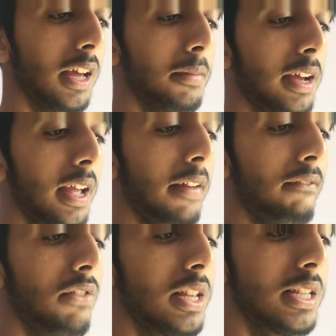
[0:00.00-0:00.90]
at my
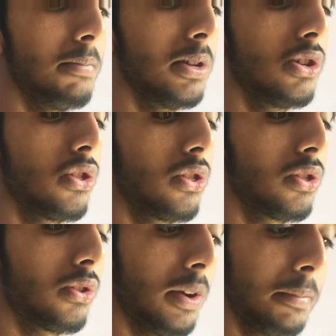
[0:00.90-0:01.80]
invisible
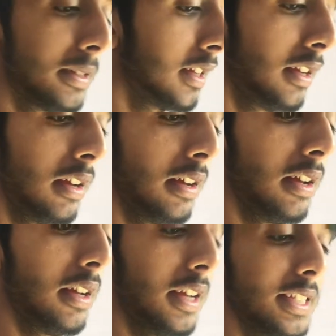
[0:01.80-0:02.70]
script.
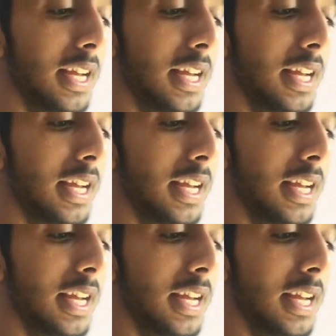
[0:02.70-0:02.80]
It's